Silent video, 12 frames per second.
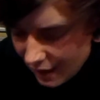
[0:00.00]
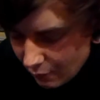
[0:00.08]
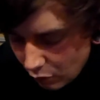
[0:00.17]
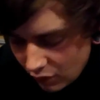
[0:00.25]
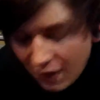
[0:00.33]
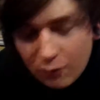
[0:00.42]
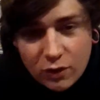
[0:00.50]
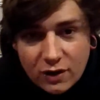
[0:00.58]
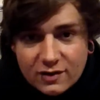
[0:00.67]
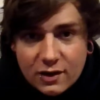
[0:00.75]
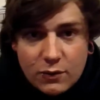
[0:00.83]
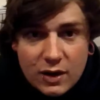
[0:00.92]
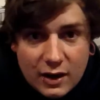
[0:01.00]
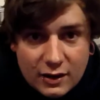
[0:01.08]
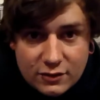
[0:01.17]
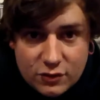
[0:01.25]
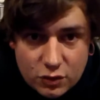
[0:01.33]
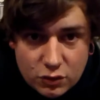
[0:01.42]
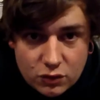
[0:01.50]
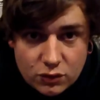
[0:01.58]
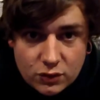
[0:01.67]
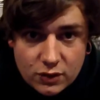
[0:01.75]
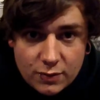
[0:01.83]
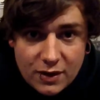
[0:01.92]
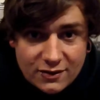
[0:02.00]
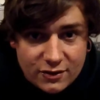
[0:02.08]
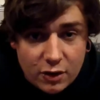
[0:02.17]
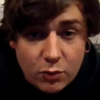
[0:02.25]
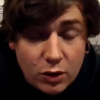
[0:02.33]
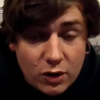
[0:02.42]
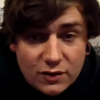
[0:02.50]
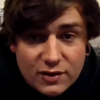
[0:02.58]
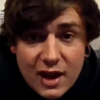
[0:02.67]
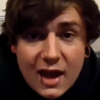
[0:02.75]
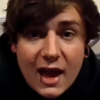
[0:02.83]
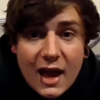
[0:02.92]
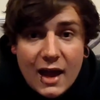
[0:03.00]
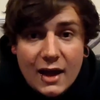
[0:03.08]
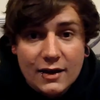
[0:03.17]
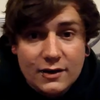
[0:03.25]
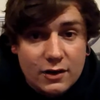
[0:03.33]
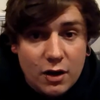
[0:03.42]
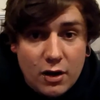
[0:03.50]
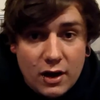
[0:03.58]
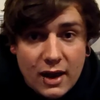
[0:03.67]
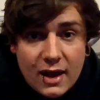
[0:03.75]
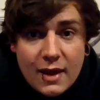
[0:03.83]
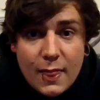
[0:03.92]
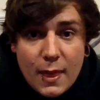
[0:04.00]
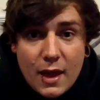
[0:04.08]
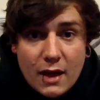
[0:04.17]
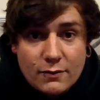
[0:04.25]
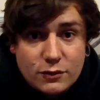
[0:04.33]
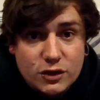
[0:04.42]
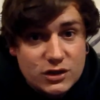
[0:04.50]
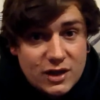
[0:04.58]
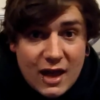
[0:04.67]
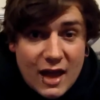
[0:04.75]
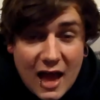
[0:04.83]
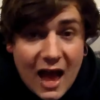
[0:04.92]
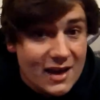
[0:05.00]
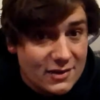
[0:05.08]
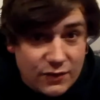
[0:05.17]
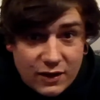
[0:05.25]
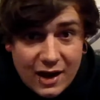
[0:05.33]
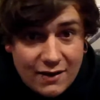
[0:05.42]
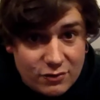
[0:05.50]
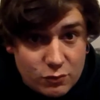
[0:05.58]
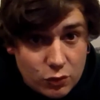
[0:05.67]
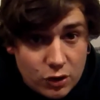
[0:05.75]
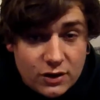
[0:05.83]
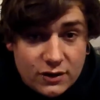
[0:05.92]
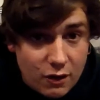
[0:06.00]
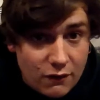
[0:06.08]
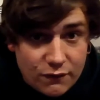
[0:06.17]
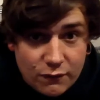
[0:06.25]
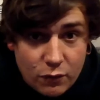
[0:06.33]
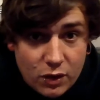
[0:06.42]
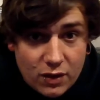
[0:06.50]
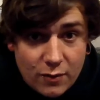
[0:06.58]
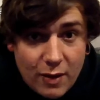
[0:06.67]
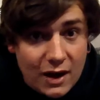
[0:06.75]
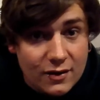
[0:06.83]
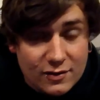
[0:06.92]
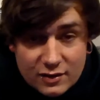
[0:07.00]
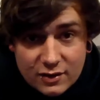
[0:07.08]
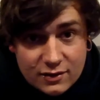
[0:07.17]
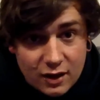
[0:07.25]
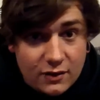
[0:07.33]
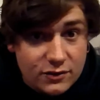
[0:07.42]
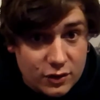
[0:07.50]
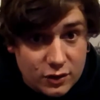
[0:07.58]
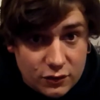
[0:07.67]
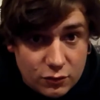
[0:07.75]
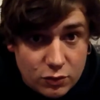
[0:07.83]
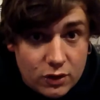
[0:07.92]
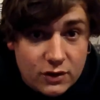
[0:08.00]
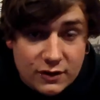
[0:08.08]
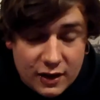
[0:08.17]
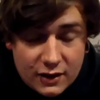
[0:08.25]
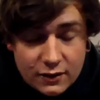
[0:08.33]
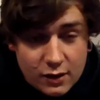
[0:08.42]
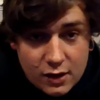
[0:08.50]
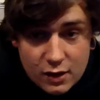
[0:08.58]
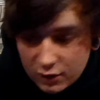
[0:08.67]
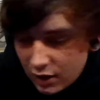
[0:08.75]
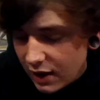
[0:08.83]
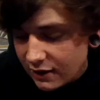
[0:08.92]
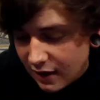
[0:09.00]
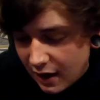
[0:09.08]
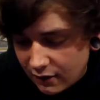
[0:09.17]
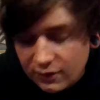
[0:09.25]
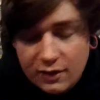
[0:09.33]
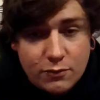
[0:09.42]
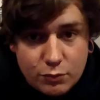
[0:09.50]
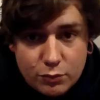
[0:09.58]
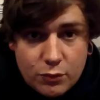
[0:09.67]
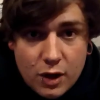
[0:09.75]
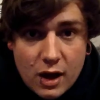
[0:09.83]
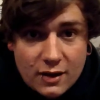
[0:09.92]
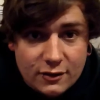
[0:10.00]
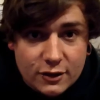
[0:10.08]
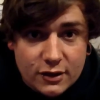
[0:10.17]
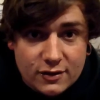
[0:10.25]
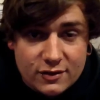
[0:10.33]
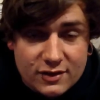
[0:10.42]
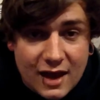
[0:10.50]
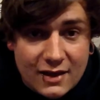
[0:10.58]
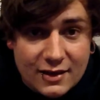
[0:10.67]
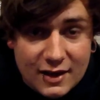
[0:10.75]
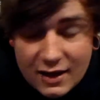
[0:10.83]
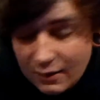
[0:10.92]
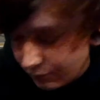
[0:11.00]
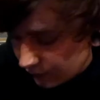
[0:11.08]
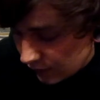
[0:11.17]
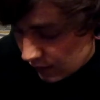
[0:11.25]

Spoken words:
what that was, I went into the place that I worked, and I just asked if I could have some wood off one of the pallets, and I took the wood and then cut it down and then sanded it, and